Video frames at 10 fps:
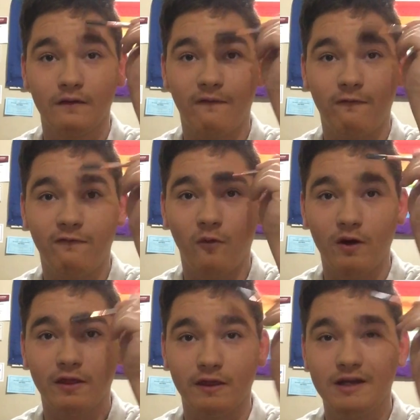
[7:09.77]

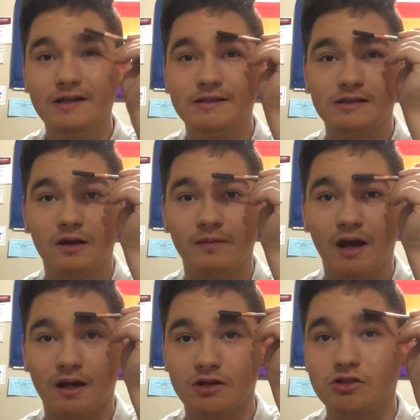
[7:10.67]
For this, I'm
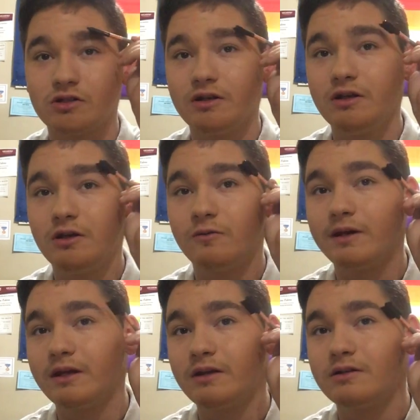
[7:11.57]
actually
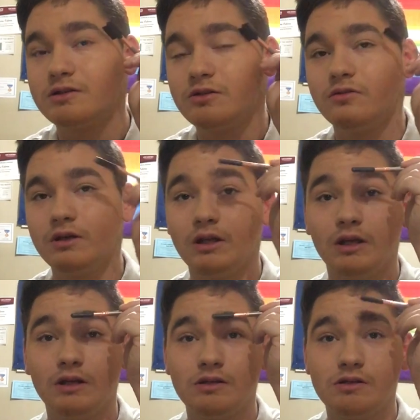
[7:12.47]
going to
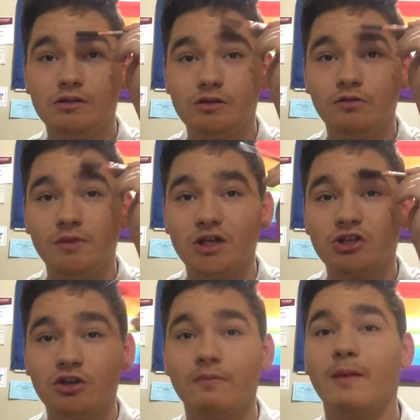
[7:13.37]
need to make
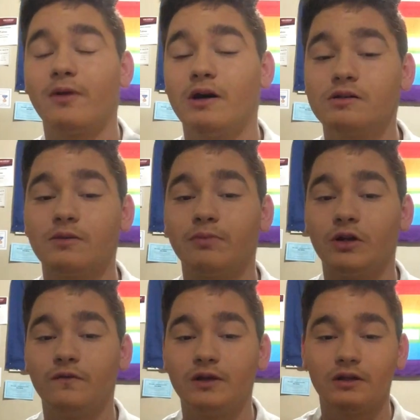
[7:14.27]
sure that my brows are
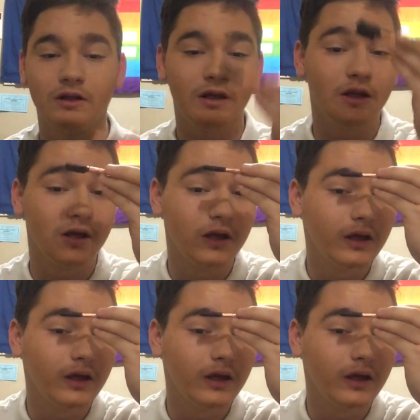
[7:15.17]
perfectly